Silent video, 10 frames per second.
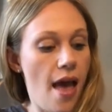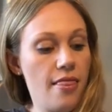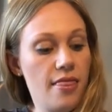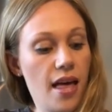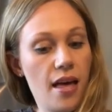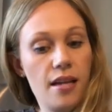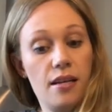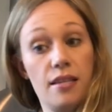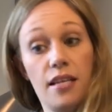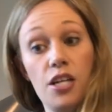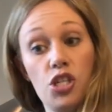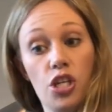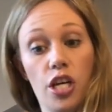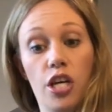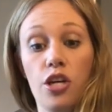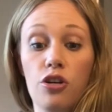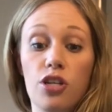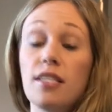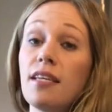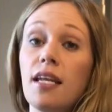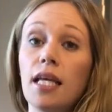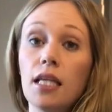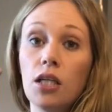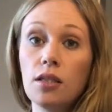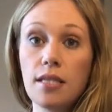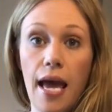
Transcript: and then essentially you're just getting little